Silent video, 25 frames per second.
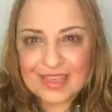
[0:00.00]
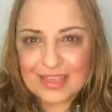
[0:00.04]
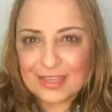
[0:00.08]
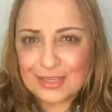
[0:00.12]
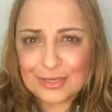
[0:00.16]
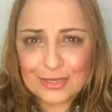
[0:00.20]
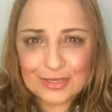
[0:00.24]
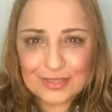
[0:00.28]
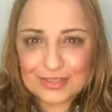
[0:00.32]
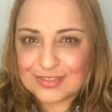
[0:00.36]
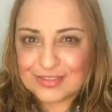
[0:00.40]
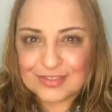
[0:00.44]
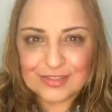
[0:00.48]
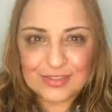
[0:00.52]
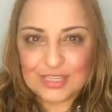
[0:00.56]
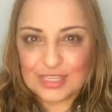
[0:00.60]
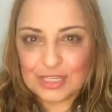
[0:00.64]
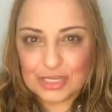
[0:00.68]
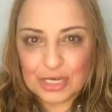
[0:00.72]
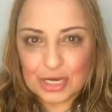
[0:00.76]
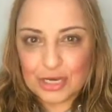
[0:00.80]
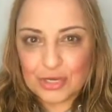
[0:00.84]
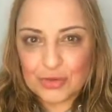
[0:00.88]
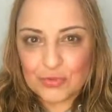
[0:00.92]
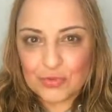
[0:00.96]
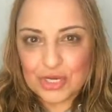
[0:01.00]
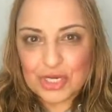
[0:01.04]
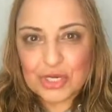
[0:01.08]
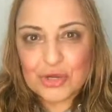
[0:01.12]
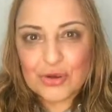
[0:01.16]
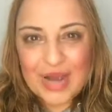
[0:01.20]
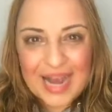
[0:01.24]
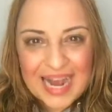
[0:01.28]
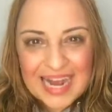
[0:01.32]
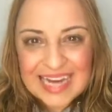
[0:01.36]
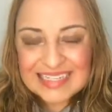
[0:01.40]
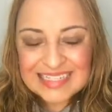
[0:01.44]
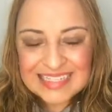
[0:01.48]
It's, when
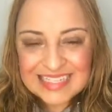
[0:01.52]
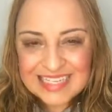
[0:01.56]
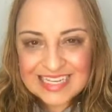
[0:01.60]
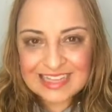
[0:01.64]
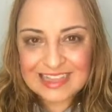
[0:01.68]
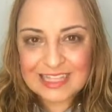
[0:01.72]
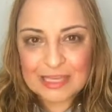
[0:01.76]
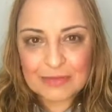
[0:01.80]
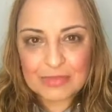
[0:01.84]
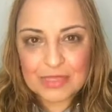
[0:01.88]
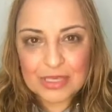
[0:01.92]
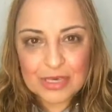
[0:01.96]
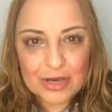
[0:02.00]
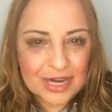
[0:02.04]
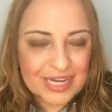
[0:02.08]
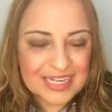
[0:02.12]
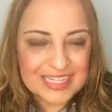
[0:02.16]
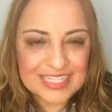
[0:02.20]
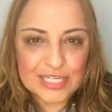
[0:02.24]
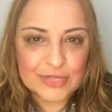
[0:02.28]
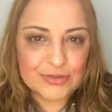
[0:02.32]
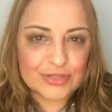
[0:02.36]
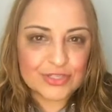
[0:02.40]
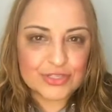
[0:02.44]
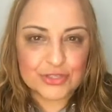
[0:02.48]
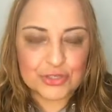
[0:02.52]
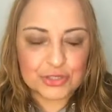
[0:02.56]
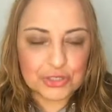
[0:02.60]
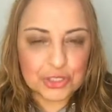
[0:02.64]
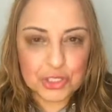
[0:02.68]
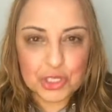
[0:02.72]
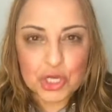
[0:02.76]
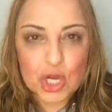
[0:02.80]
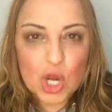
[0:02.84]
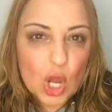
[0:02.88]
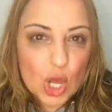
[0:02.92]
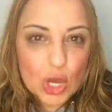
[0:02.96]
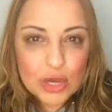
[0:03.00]
you're asking them, the idea is not to
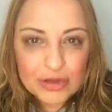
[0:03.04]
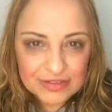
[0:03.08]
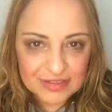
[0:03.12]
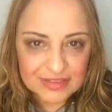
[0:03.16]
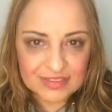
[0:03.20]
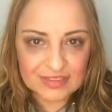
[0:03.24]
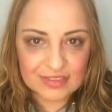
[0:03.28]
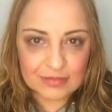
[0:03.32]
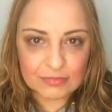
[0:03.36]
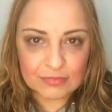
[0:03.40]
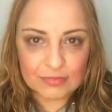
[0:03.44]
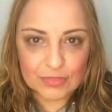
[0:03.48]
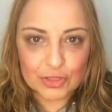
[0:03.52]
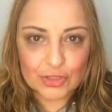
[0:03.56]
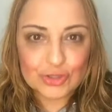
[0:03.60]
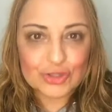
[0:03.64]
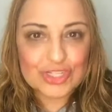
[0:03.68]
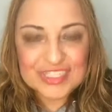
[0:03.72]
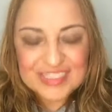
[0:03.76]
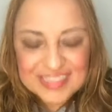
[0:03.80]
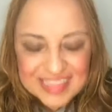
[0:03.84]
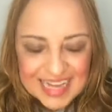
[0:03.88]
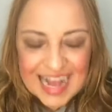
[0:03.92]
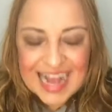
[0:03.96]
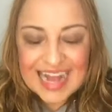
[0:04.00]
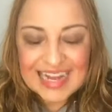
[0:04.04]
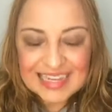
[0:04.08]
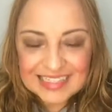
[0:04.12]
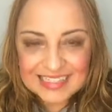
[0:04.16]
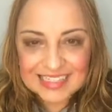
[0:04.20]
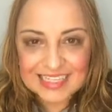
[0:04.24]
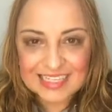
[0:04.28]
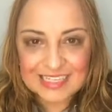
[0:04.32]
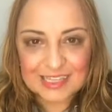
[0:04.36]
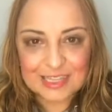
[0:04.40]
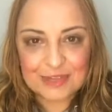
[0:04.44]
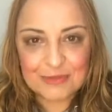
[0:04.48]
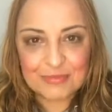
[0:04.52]
close them. You're just
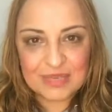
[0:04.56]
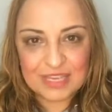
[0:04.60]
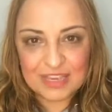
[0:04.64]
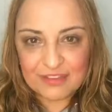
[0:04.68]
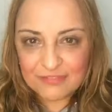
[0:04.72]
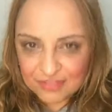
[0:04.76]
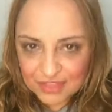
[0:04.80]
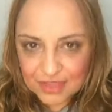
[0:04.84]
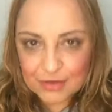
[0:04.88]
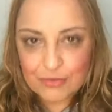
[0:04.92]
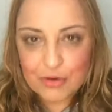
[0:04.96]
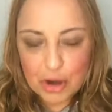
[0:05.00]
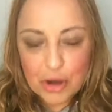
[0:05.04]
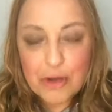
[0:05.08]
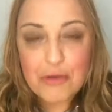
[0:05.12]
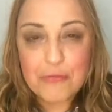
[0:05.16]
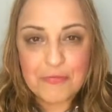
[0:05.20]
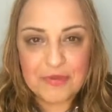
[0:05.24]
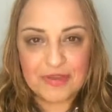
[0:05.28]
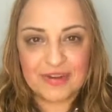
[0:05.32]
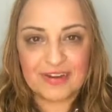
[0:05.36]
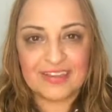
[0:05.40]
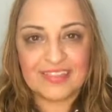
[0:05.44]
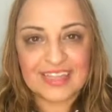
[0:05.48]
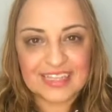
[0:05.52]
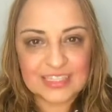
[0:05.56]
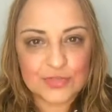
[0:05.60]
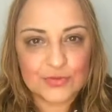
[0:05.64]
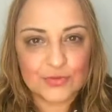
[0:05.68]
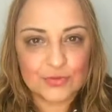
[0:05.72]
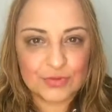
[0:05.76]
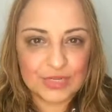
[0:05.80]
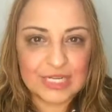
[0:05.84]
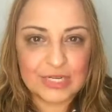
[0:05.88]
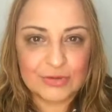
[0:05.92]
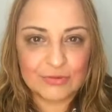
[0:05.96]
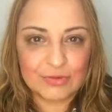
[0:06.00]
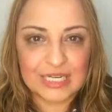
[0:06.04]
asking them if they're open, and that's
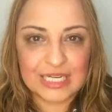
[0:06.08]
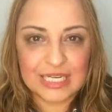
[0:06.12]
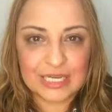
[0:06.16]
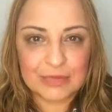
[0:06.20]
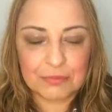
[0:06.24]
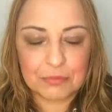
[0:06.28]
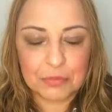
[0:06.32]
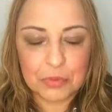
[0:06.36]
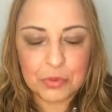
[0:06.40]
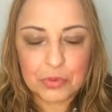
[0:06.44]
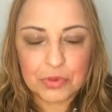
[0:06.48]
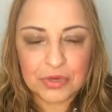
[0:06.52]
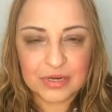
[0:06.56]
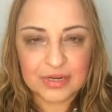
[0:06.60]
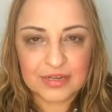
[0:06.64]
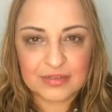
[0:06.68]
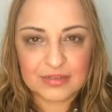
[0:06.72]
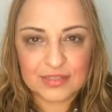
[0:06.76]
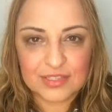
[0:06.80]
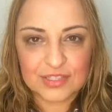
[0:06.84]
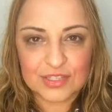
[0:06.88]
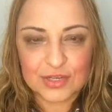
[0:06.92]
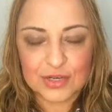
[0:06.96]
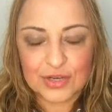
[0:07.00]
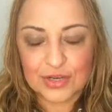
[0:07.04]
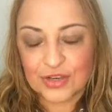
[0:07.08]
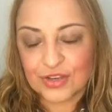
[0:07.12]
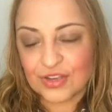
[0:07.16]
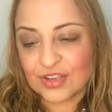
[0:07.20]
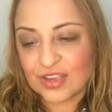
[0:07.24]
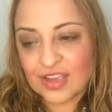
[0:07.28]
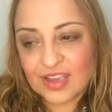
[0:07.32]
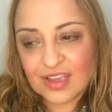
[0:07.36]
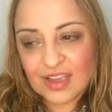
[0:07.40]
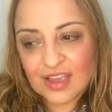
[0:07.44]
really, really important. So,